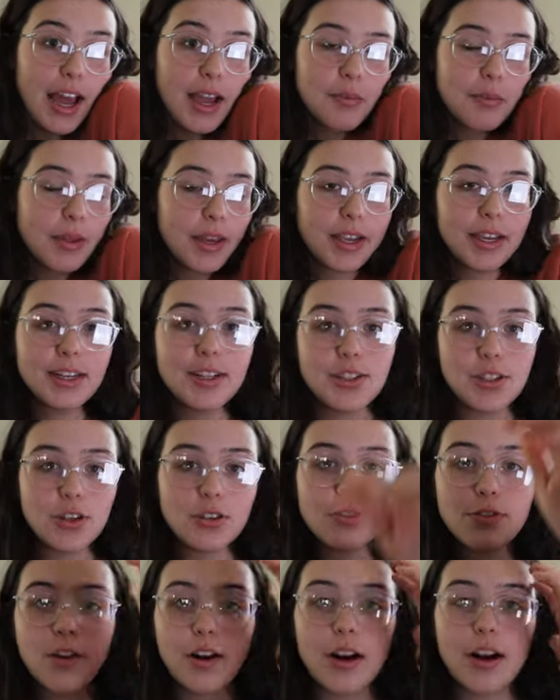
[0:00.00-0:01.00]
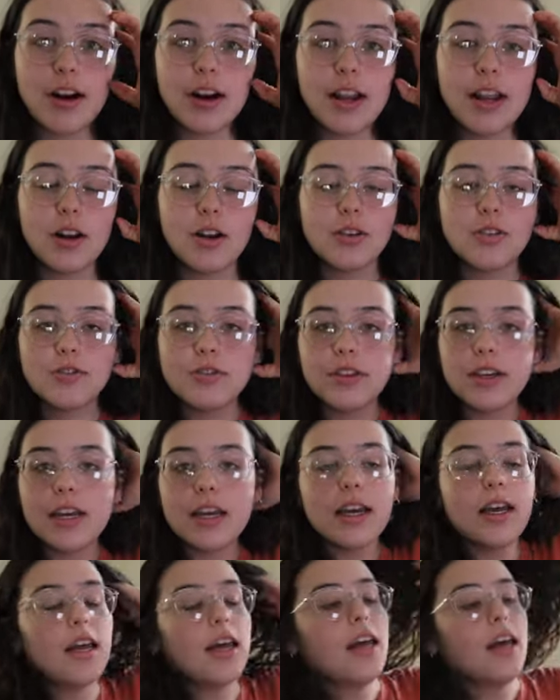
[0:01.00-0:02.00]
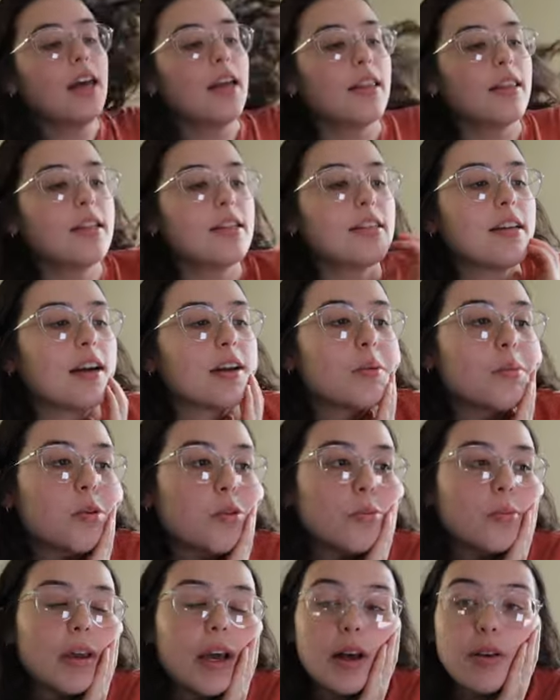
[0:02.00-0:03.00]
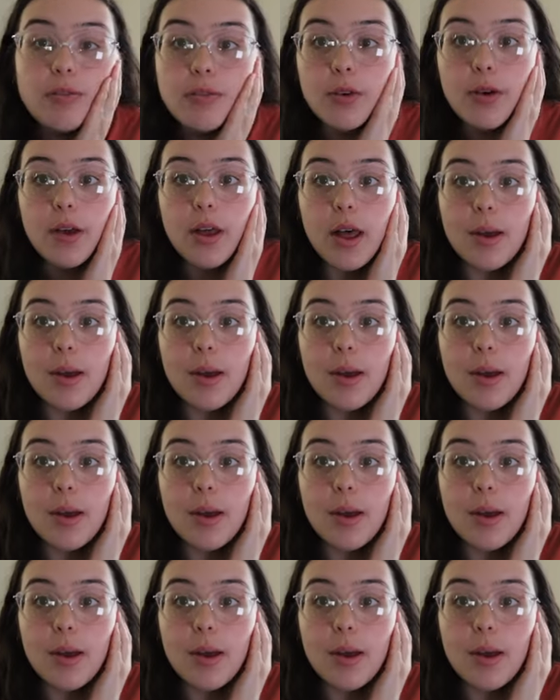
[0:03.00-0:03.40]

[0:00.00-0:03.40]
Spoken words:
I'm liking it so far, and hopefully this document will be helpful.